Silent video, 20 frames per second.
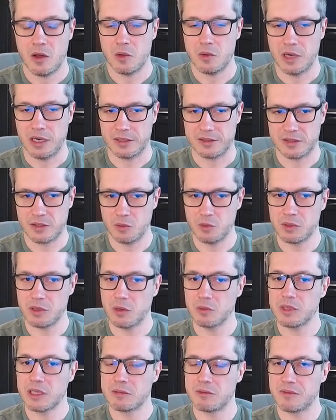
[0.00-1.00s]
Alright, so we
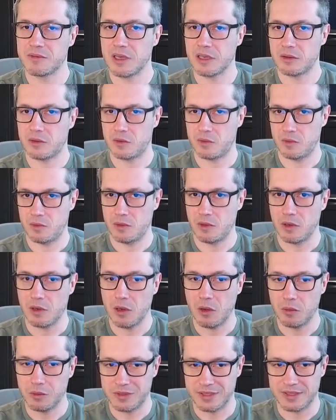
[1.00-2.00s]
know that we've got to
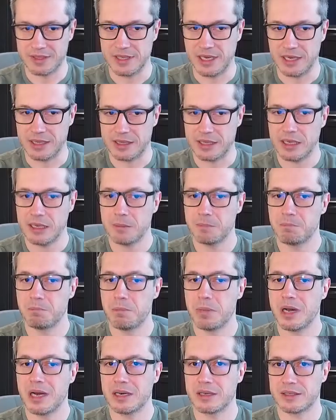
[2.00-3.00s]
load this data,
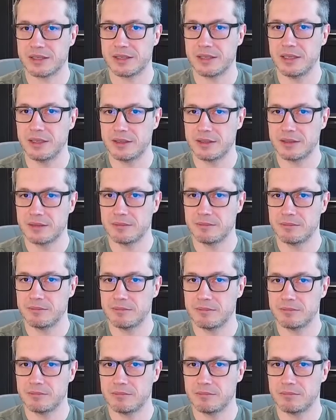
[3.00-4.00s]
parse it,
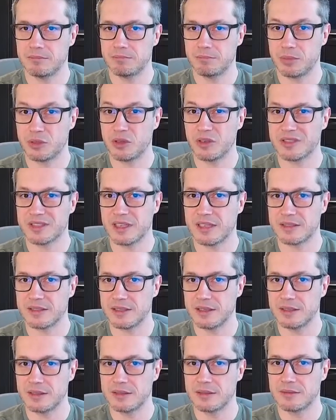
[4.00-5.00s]

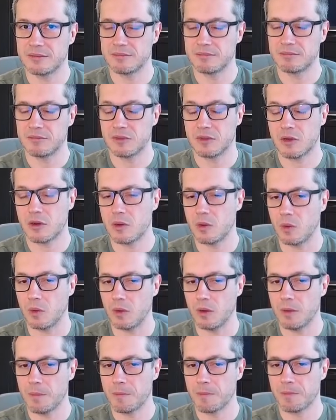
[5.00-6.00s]
process it,
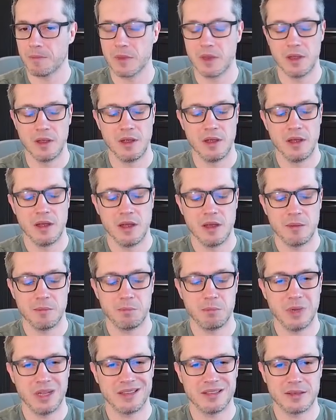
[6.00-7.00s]
cool.
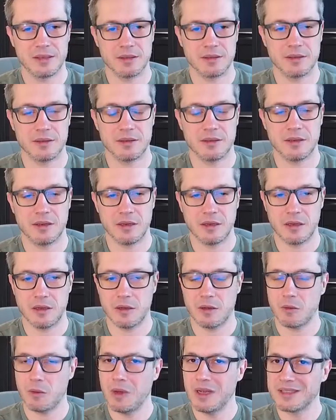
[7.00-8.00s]
But
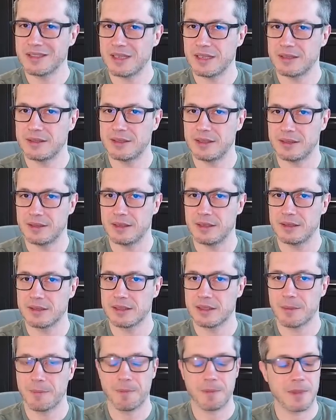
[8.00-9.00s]
once I did
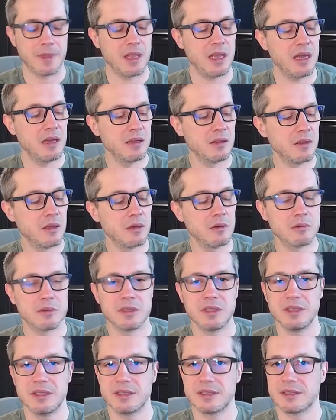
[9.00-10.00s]
this, I
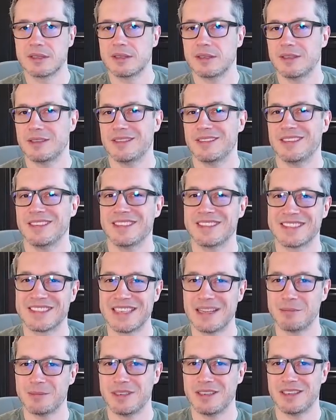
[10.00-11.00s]
noticed
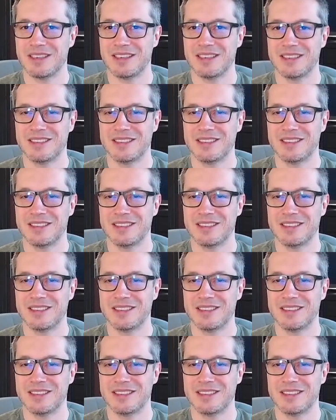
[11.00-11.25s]
some